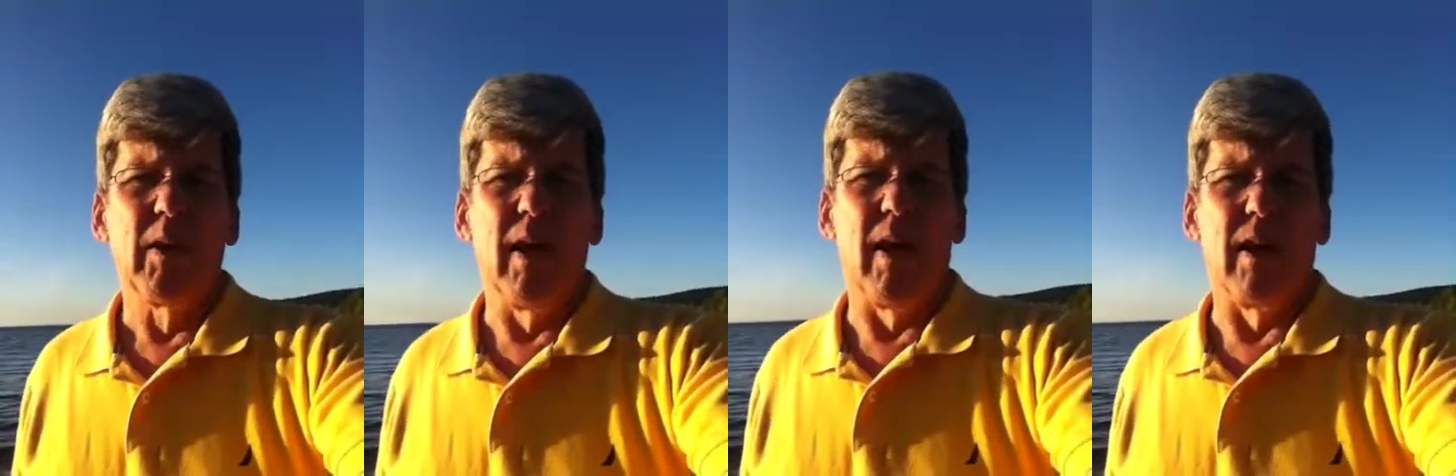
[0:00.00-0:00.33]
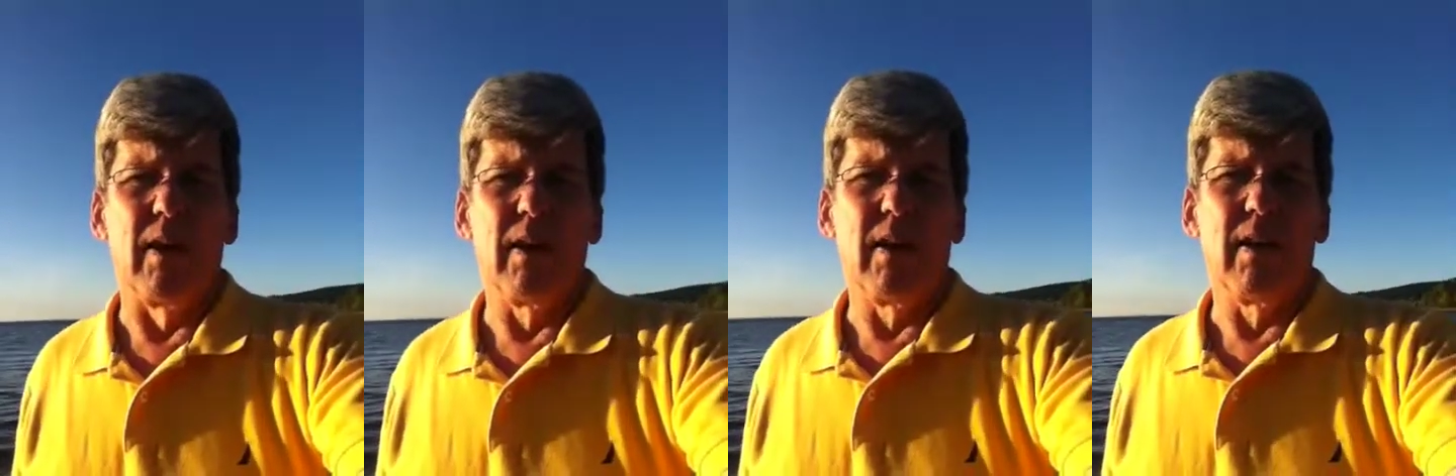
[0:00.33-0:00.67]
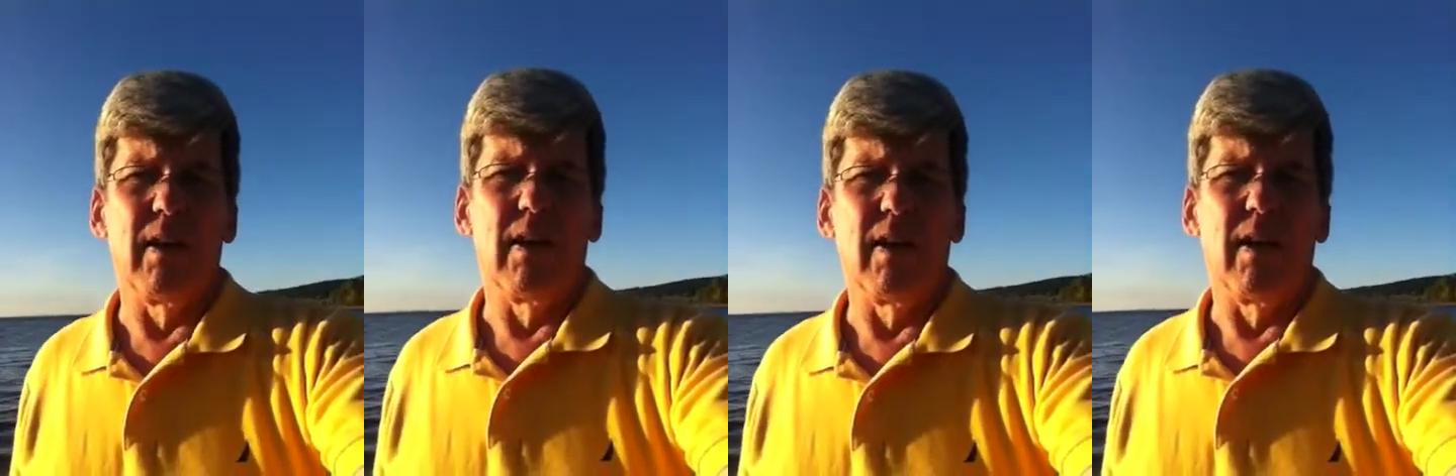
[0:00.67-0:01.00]
and
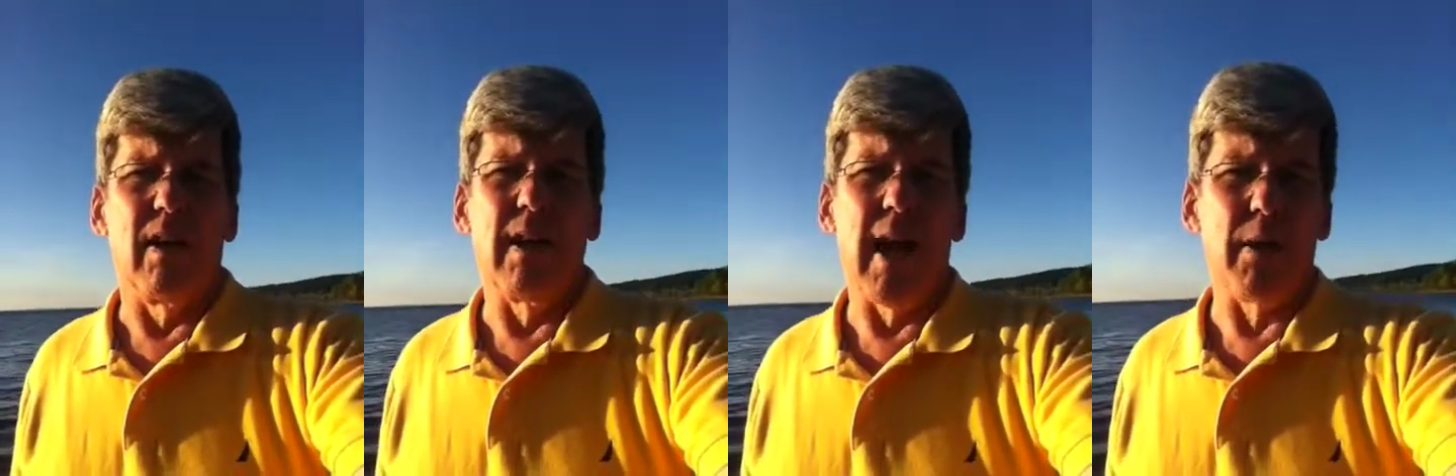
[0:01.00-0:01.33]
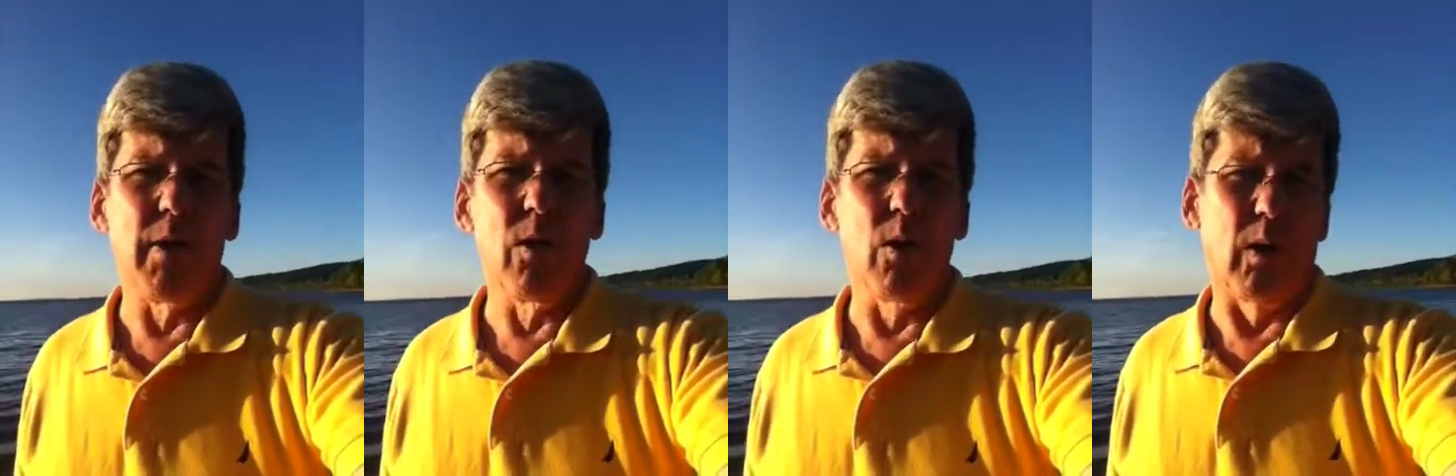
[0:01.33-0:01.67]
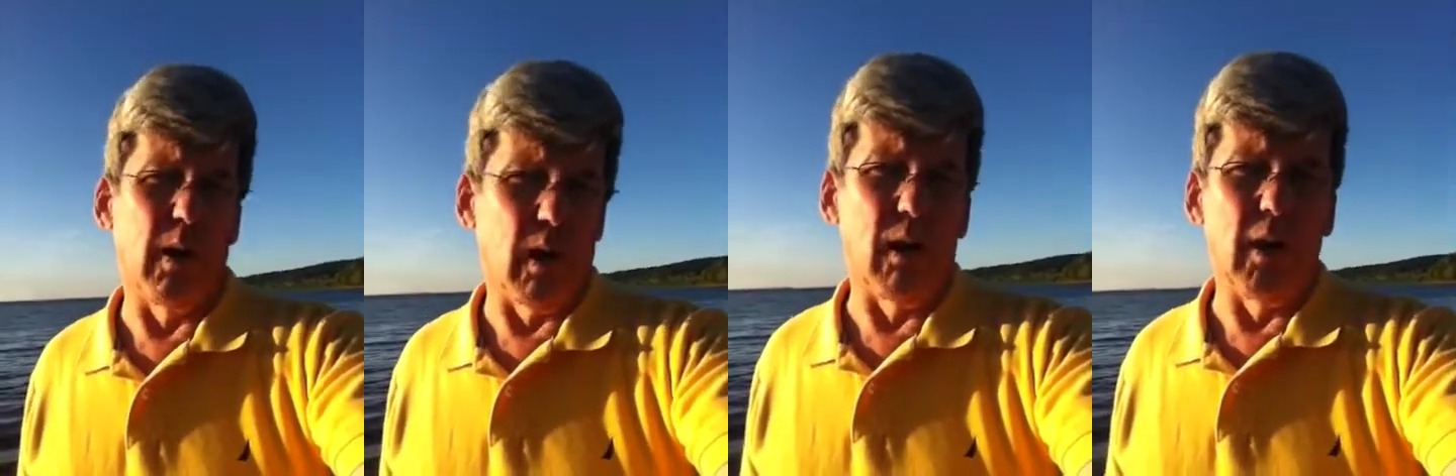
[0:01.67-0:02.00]
allow you a
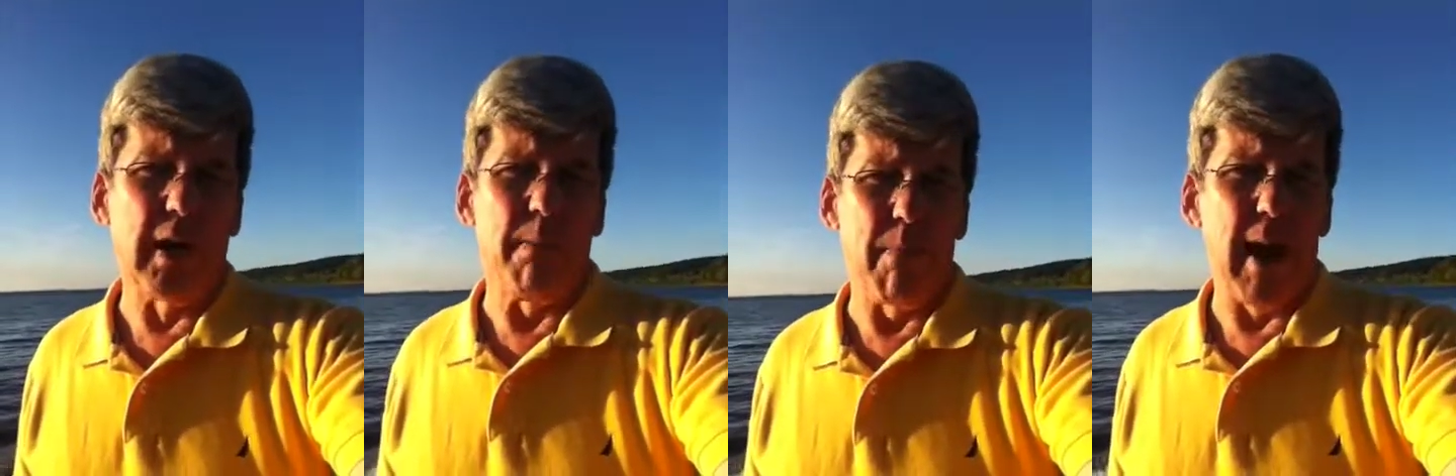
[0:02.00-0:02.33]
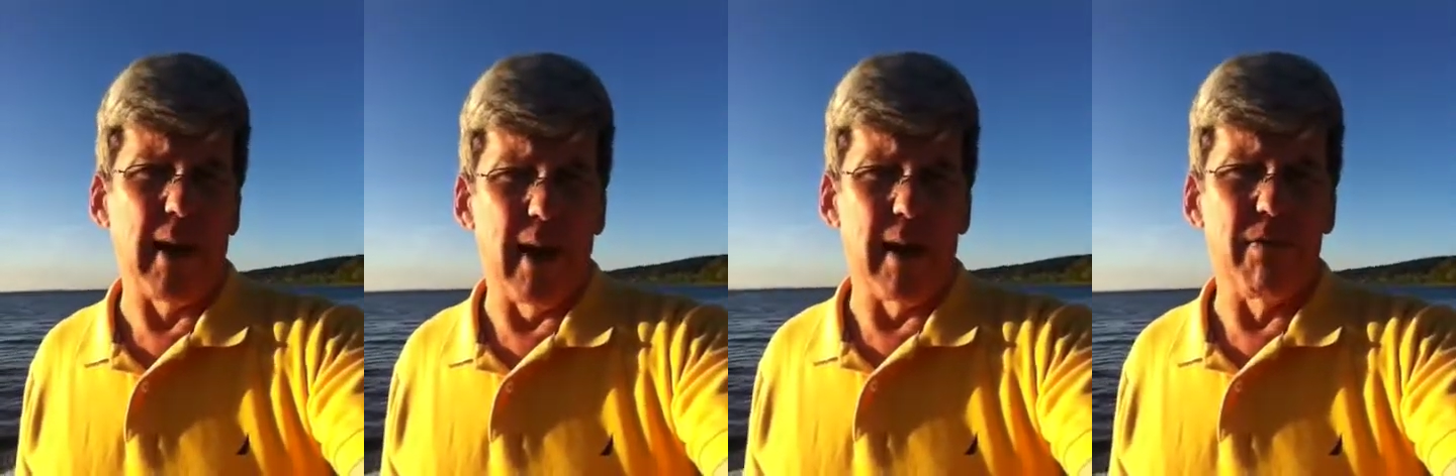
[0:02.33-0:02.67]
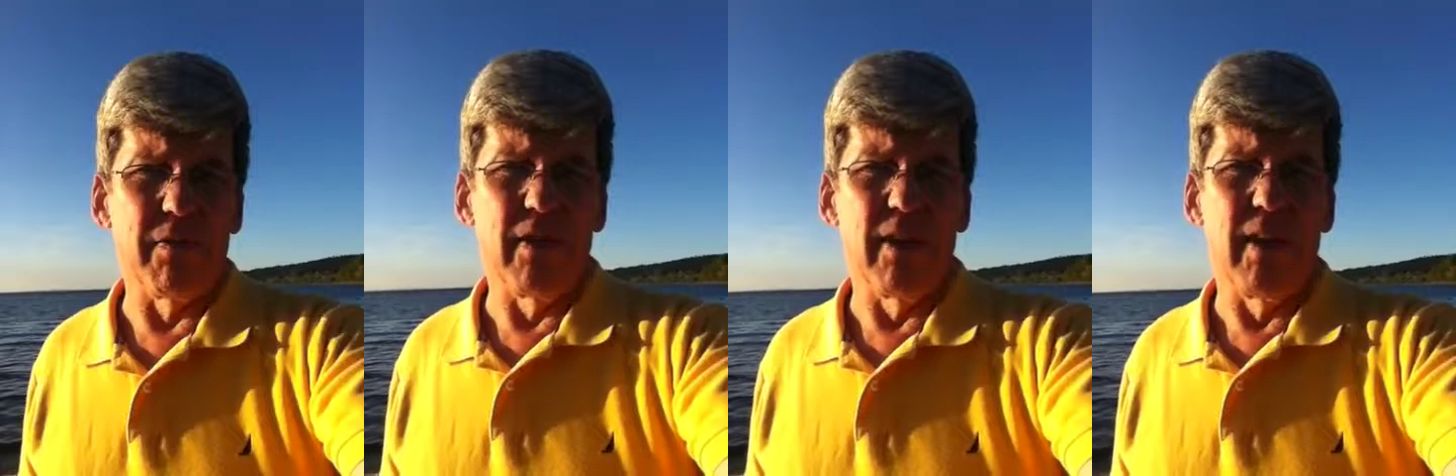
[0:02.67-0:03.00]
little look at my
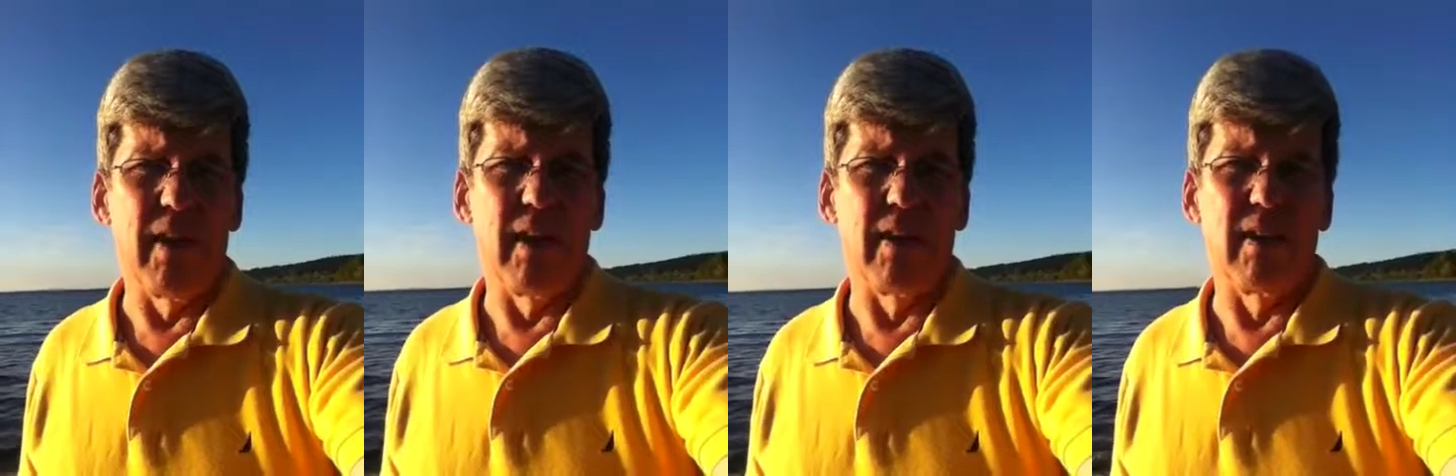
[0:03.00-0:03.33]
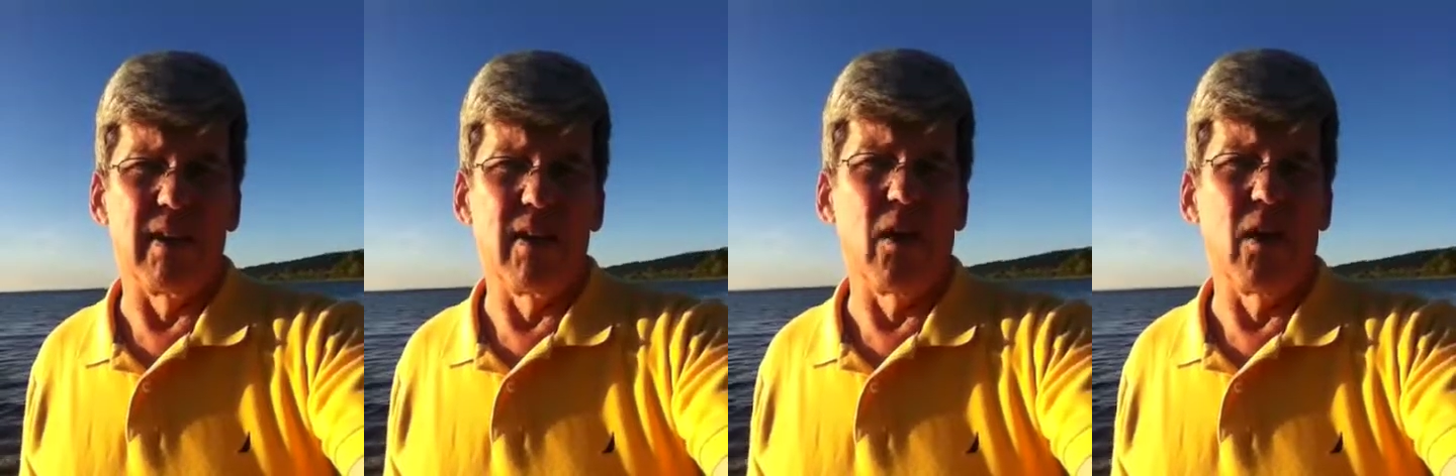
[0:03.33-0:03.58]
life and